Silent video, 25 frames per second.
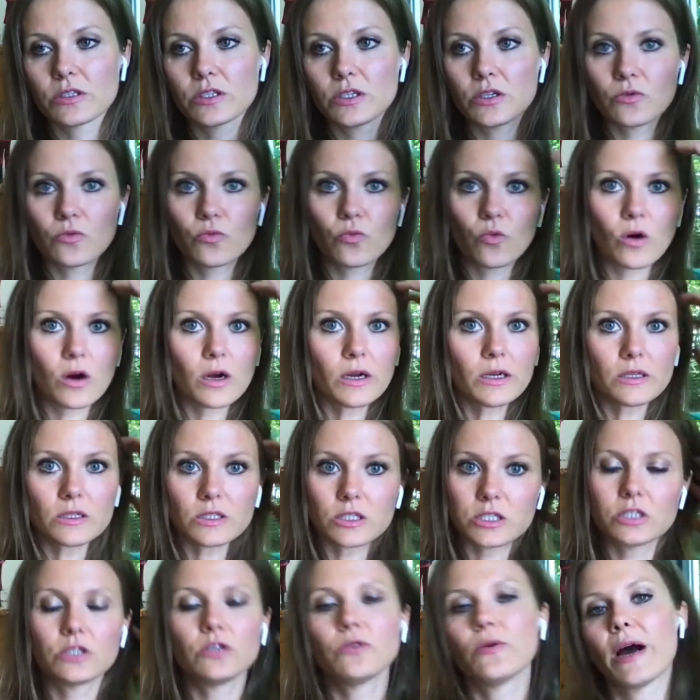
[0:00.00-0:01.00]
you want
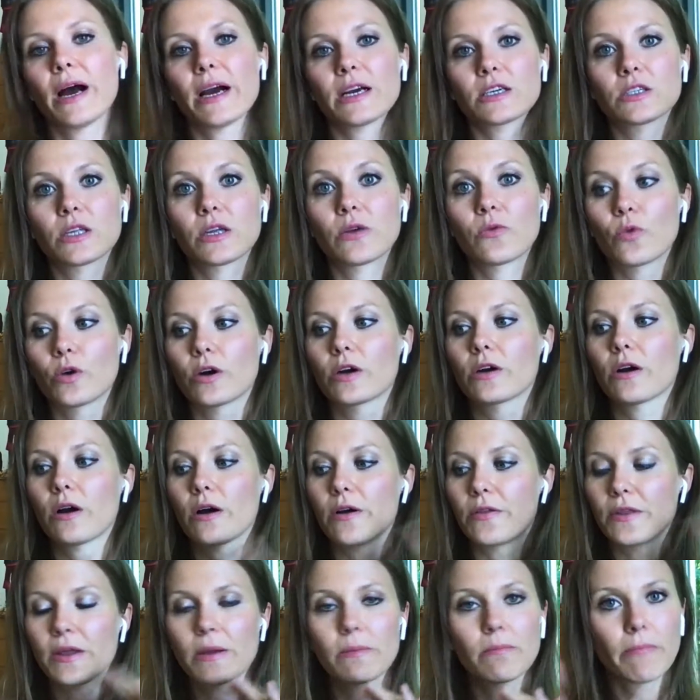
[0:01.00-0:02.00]
to actually work
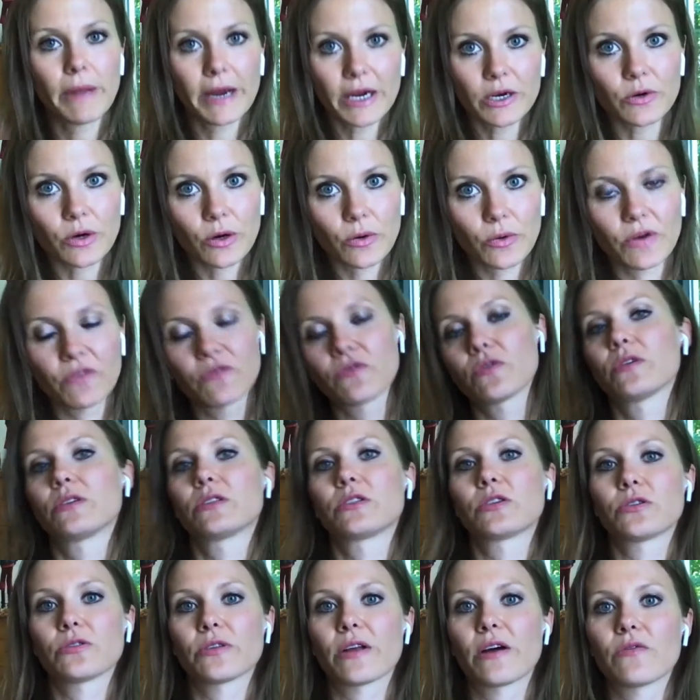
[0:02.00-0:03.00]
on the micro
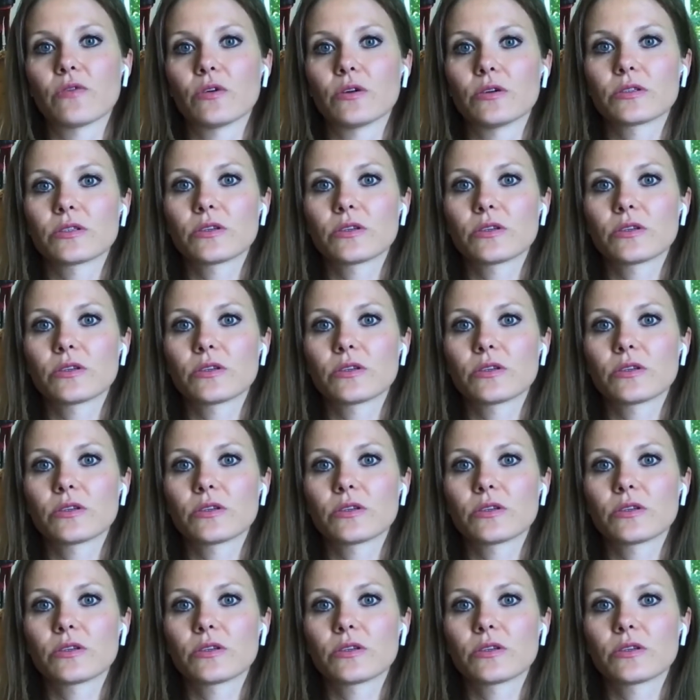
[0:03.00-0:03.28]
influencer level.